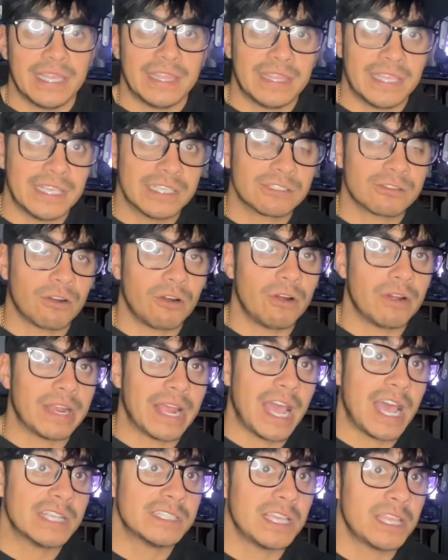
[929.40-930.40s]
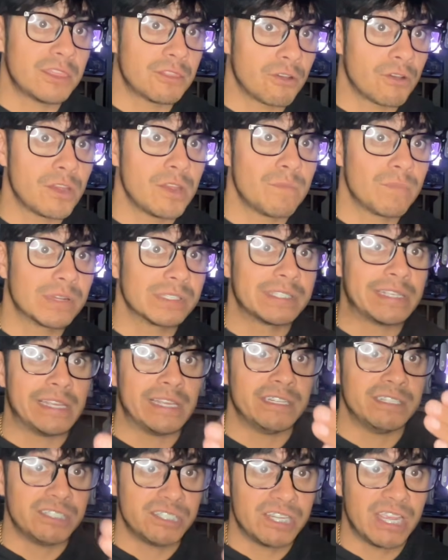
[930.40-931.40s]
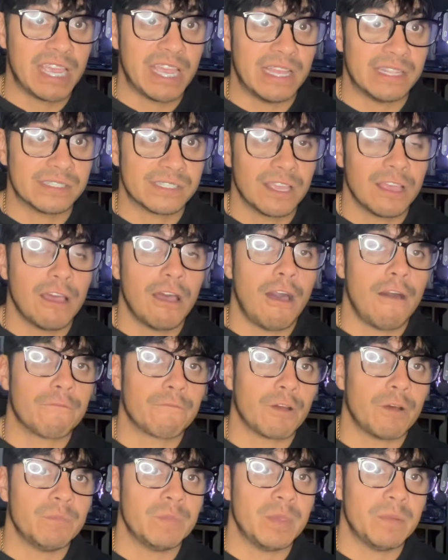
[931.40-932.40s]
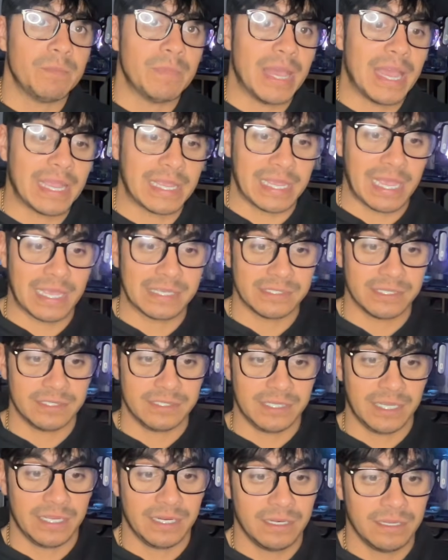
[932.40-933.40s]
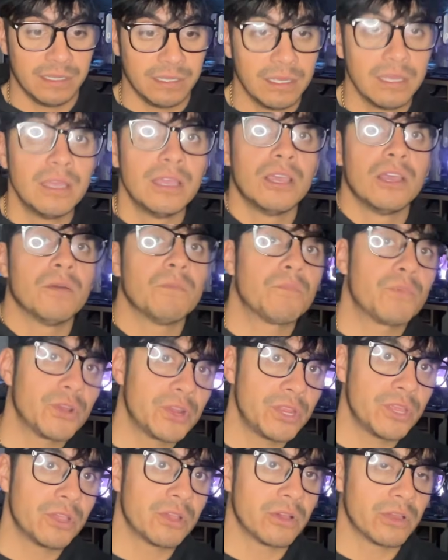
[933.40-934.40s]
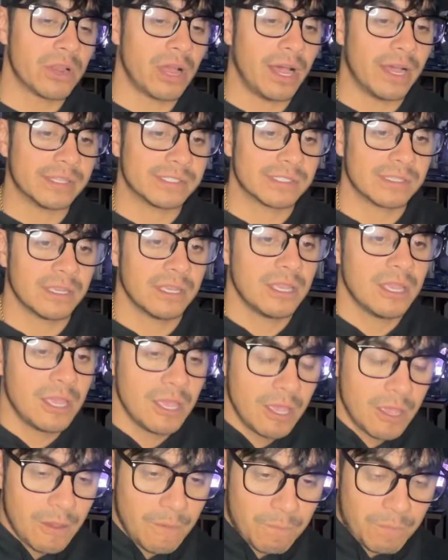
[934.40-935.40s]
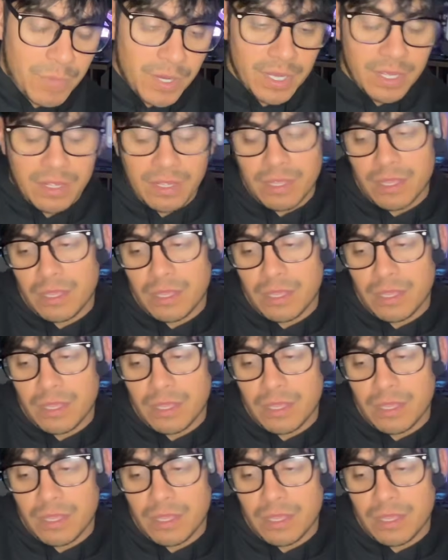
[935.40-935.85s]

this card has a 30% chance of coming back as a 10. Pretty good odds. But